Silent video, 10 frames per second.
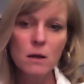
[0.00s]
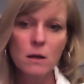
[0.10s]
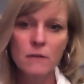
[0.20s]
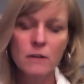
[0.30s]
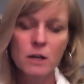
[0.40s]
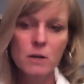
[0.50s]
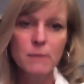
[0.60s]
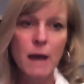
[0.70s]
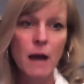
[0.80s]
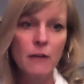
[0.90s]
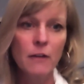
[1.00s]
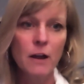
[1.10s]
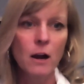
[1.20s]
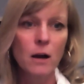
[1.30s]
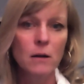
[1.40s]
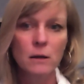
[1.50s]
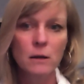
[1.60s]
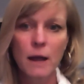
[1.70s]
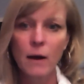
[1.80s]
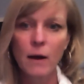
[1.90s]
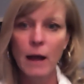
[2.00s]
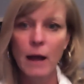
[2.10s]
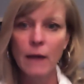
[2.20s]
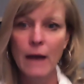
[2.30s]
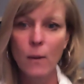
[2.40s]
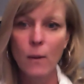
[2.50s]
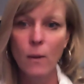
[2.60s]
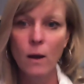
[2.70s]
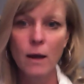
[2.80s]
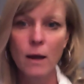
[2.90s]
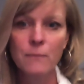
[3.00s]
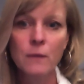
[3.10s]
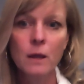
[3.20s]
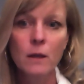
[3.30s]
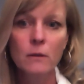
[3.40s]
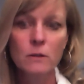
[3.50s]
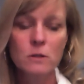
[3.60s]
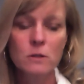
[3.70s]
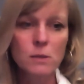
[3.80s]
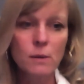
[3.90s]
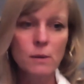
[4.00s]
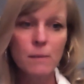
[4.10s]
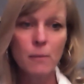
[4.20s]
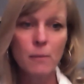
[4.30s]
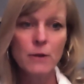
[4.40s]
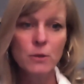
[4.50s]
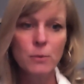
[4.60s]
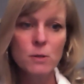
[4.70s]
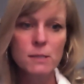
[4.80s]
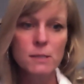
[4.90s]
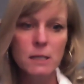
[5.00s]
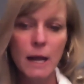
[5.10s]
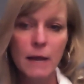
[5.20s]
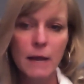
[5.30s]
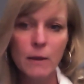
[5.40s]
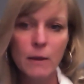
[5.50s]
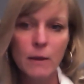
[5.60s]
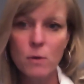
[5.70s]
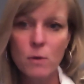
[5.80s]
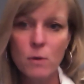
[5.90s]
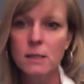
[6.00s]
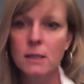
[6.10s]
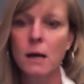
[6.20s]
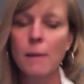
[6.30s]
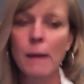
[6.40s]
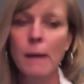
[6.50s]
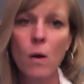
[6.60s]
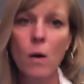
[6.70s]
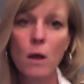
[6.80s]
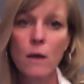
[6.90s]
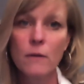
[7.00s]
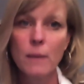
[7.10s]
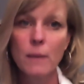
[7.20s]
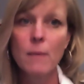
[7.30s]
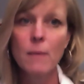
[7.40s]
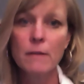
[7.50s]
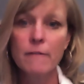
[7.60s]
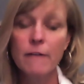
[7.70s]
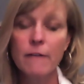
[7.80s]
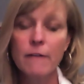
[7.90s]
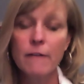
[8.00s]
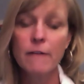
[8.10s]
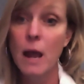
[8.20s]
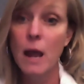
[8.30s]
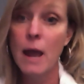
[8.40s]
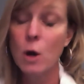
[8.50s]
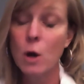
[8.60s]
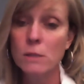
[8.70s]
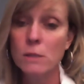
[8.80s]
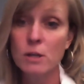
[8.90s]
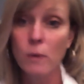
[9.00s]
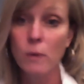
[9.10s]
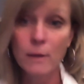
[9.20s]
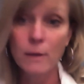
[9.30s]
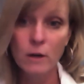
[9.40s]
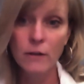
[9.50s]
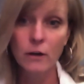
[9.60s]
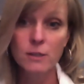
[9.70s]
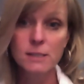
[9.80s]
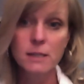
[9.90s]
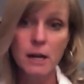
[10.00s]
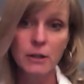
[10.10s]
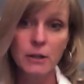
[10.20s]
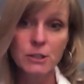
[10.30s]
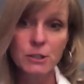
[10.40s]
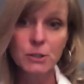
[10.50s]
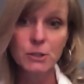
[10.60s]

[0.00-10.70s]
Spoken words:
videos back there, and I'll add that one. There's also a brand new post today that we posted about the upcoming event and a special webinar that Chris and I are going to do